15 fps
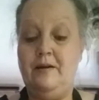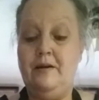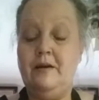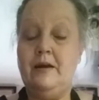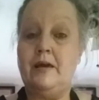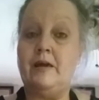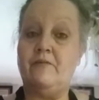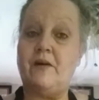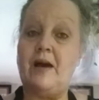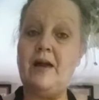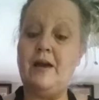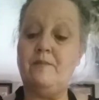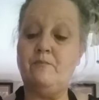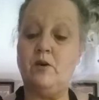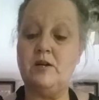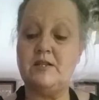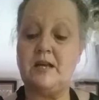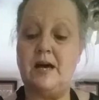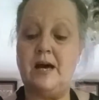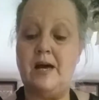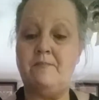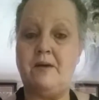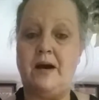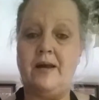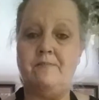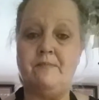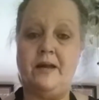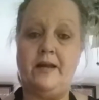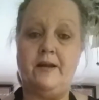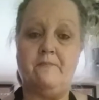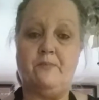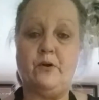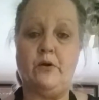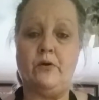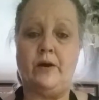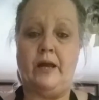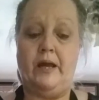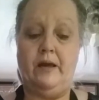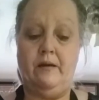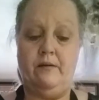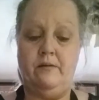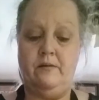If I had more time, I'd have made it pretty